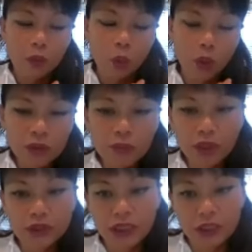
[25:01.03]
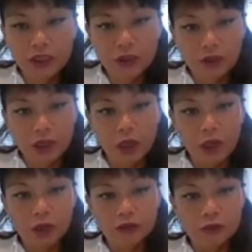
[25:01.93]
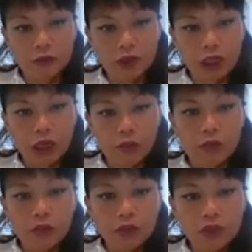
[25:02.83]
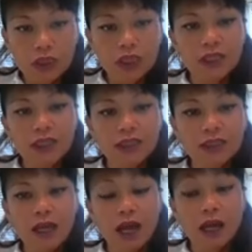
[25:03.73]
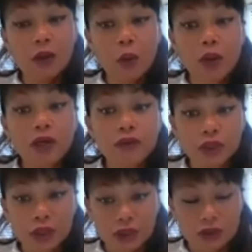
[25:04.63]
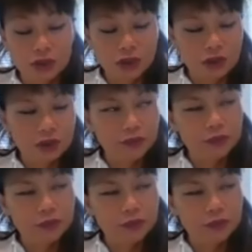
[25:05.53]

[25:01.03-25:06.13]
one particular thing of moon in Aquarius.